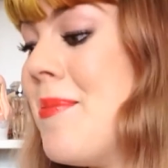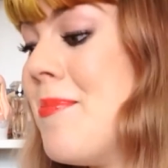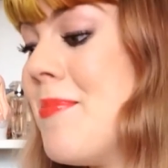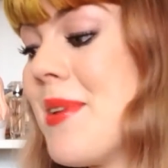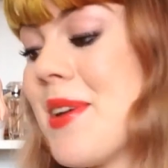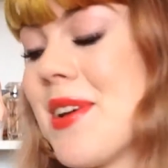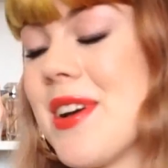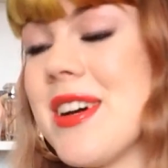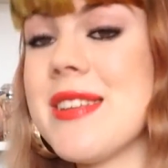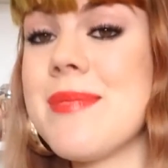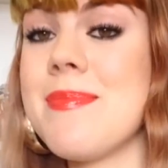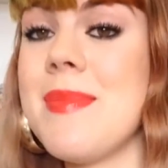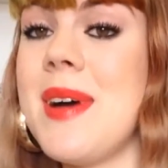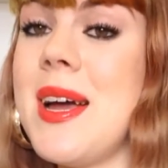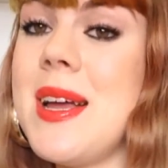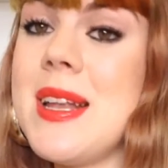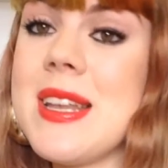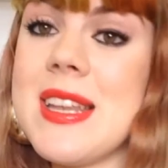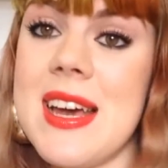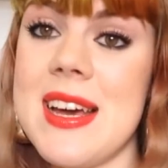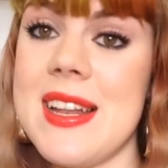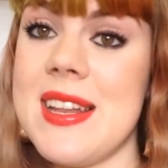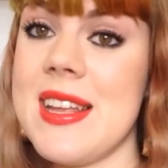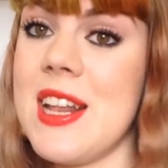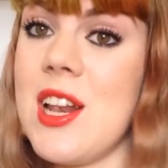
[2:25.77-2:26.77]
Because my
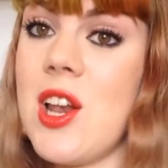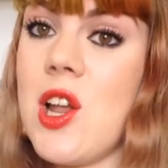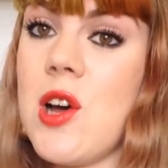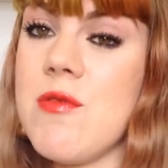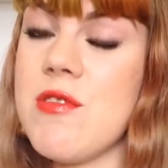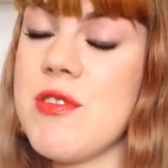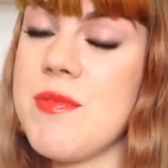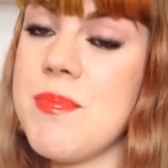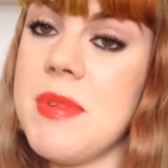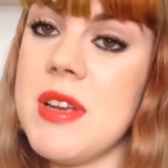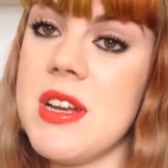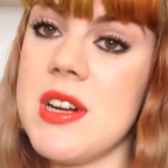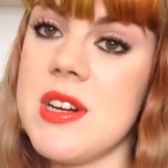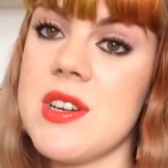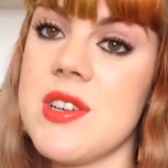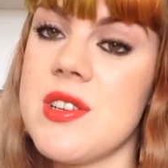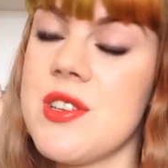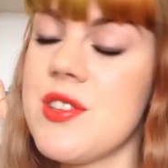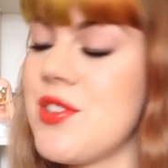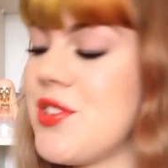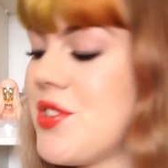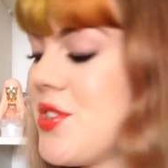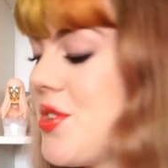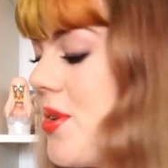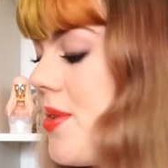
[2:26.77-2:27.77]
dad, he loves beer,
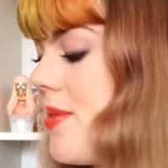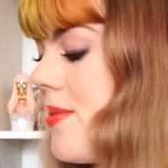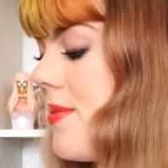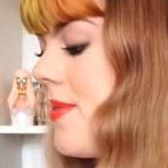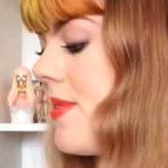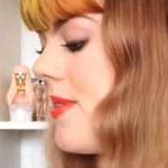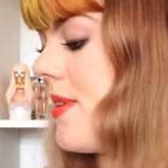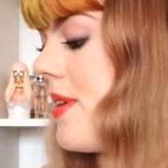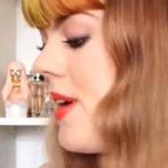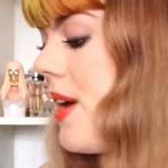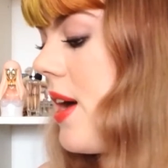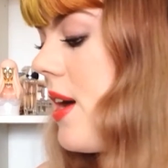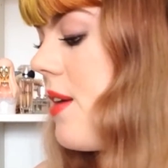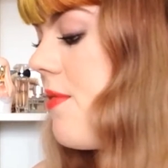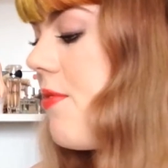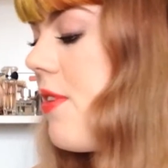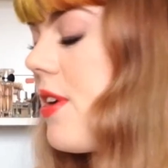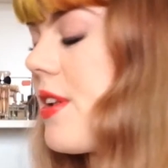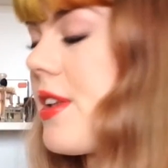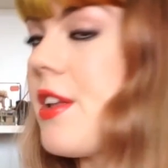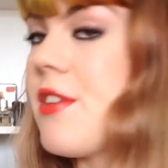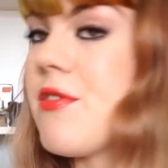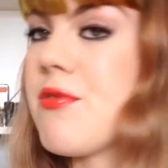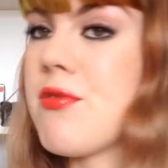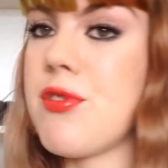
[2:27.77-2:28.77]
so I
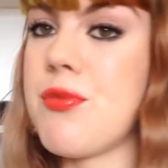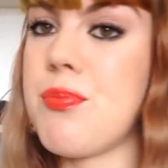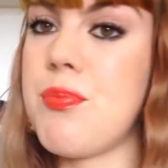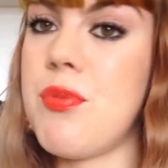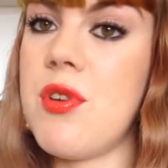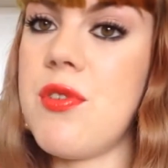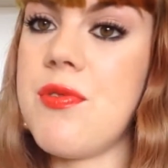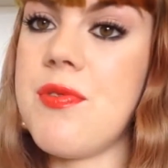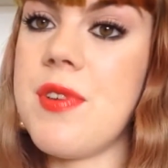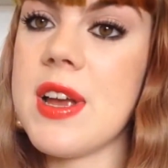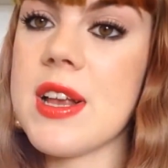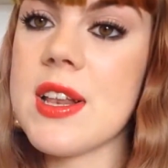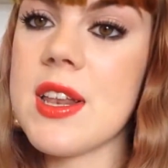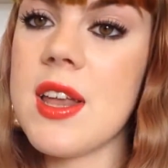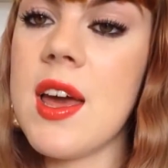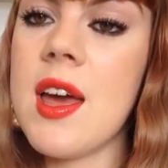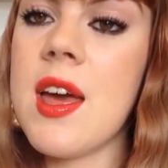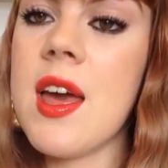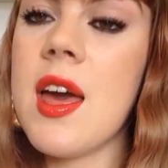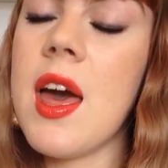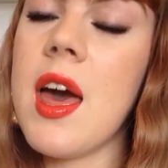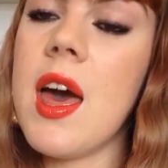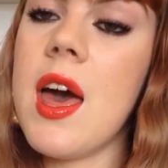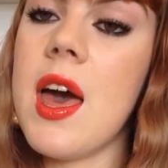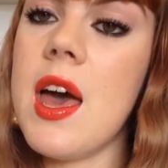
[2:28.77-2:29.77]
thought this was perfect.
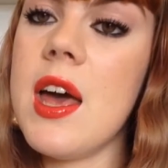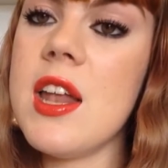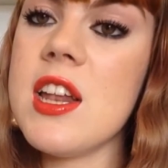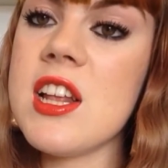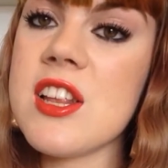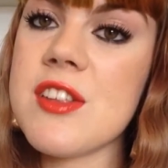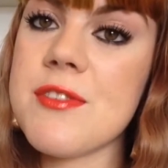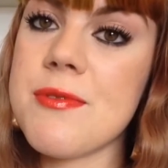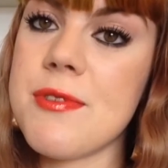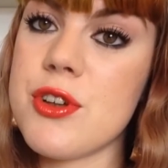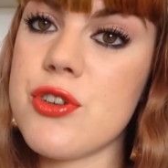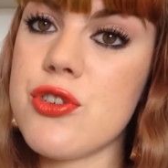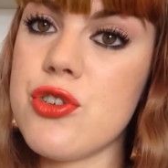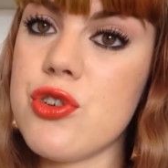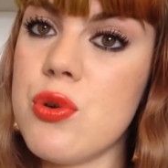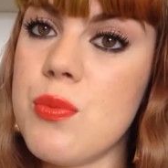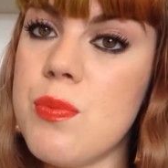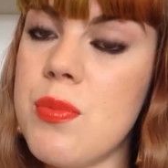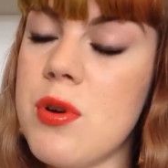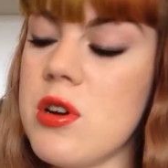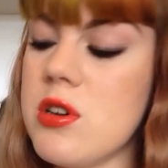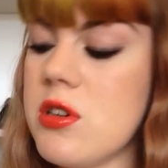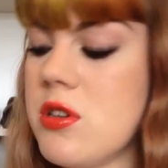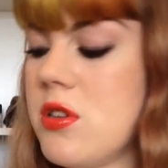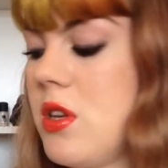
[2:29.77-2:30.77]
And it's for 2
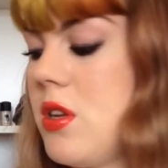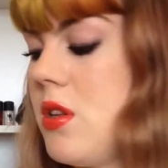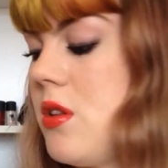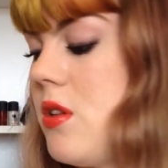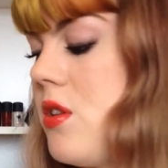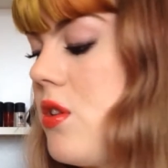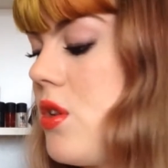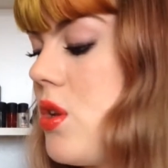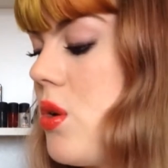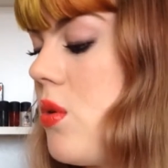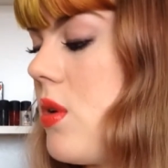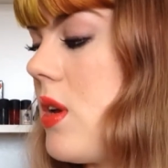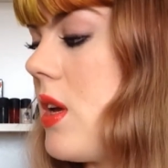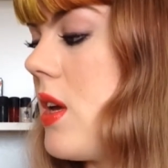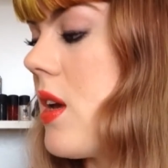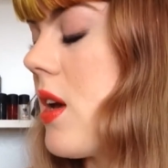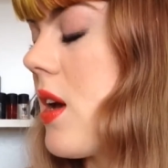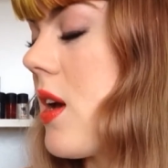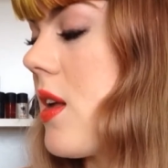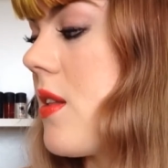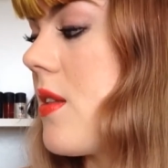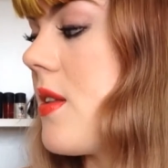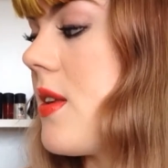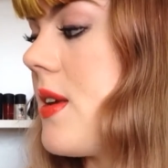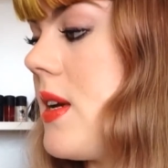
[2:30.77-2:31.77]
persons, so he
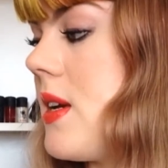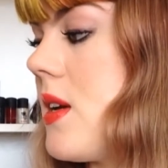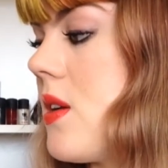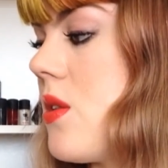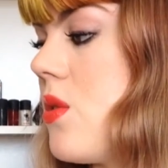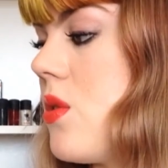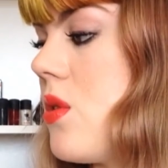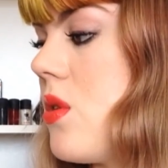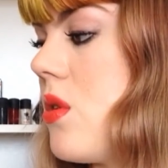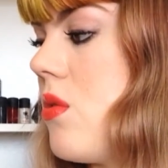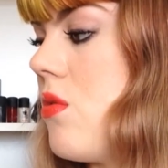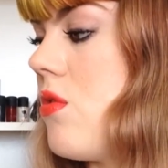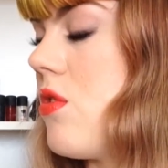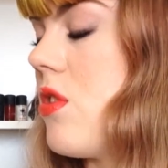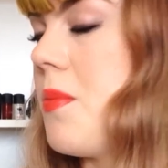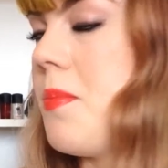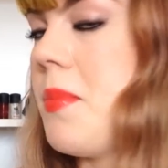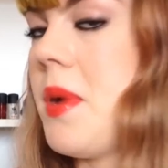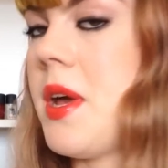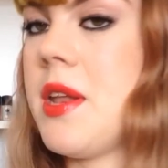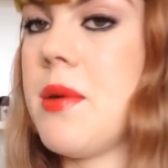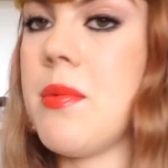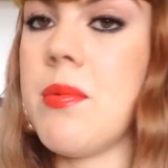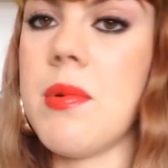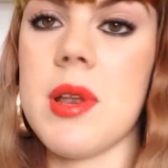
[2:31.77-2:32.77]
can take, you know,
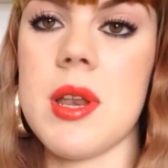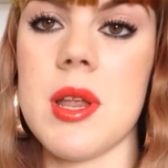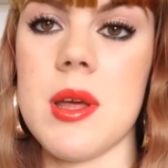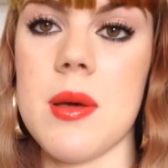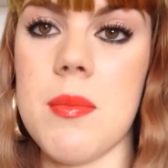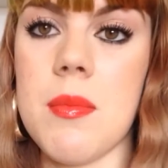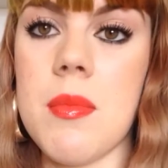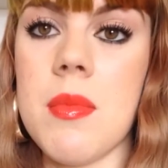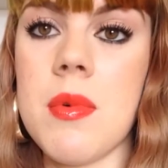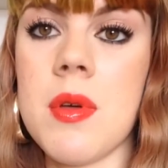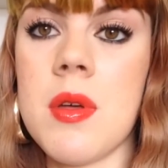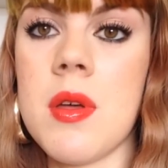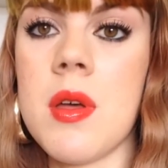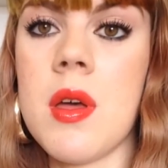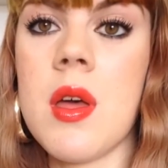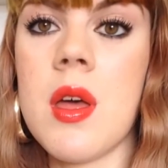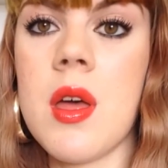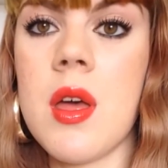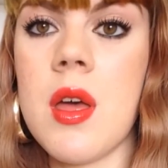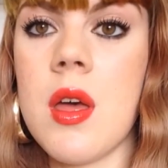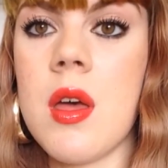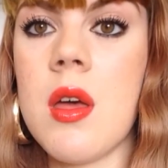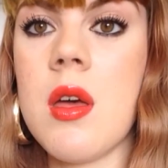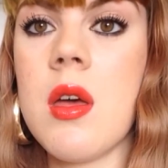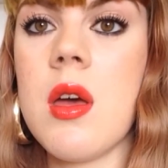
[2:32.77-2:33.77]
somebody with him.
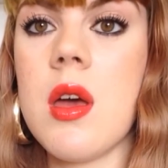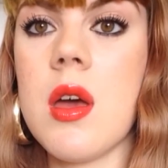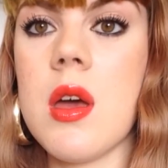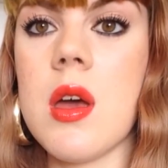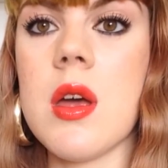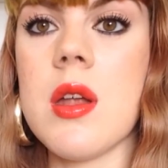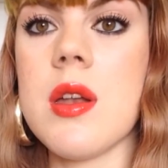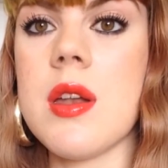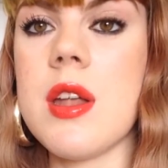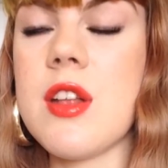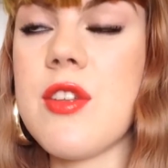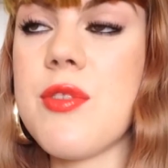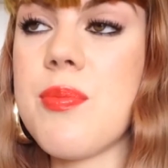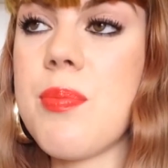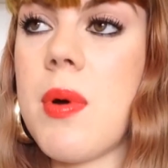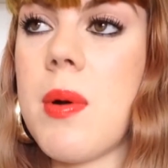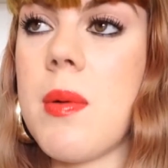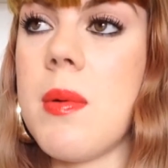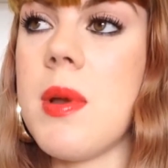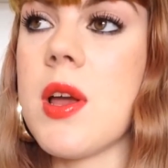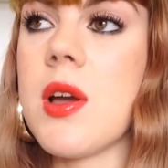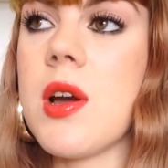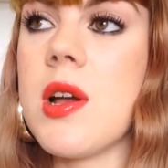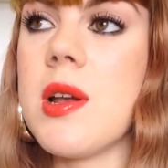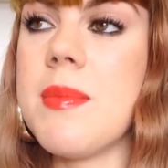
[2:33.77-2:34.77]
And that's
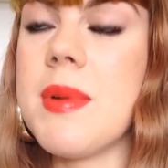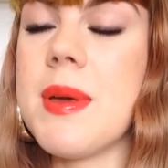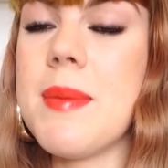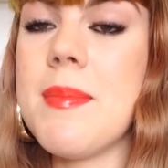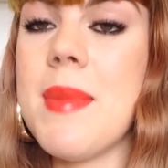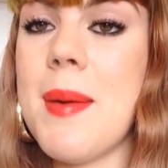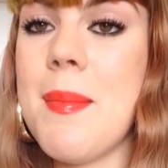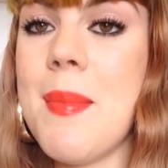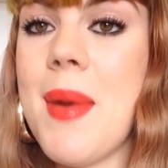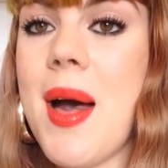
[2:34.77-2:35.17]
probably gonna be my